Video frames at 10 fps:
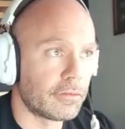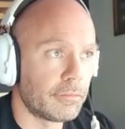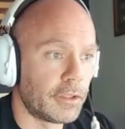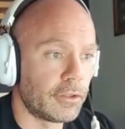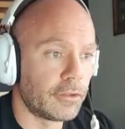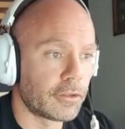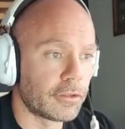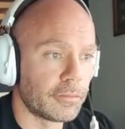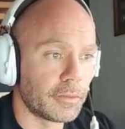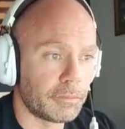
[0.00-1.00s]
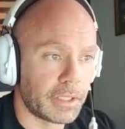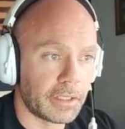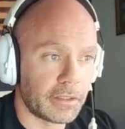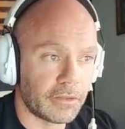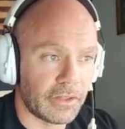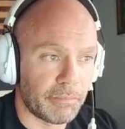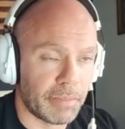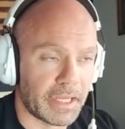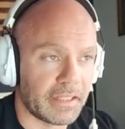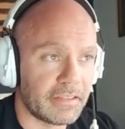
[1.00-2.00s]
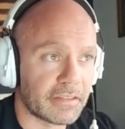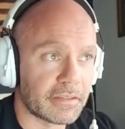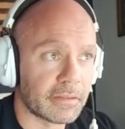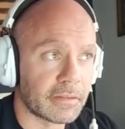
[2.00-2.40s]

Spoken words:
motor recruitment patterns, the base?